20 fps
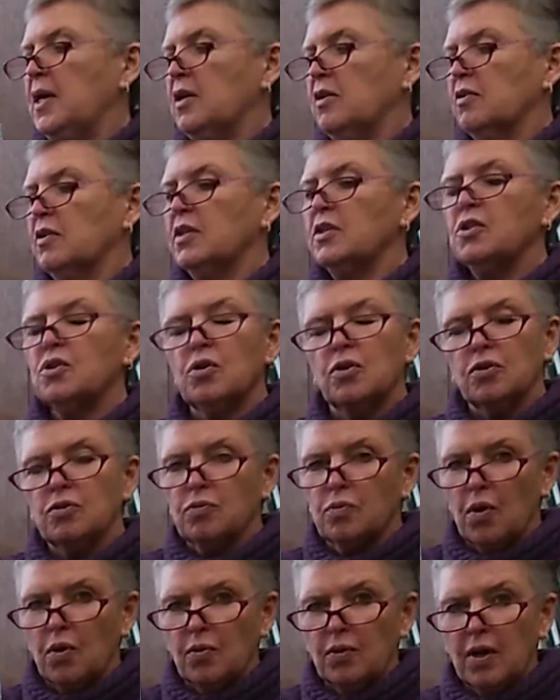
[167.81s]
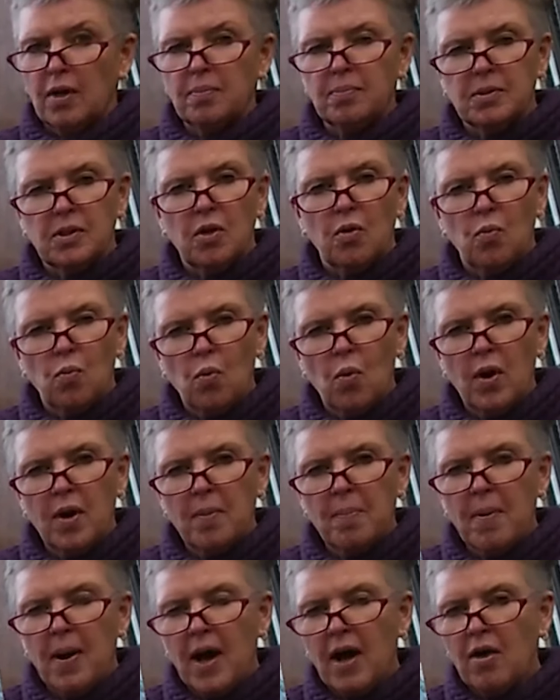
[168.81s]
parents or grown-ups, what
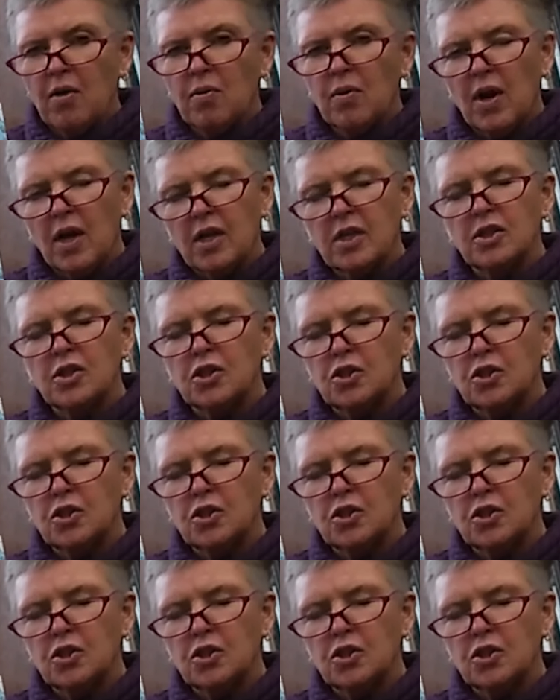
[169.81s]
about a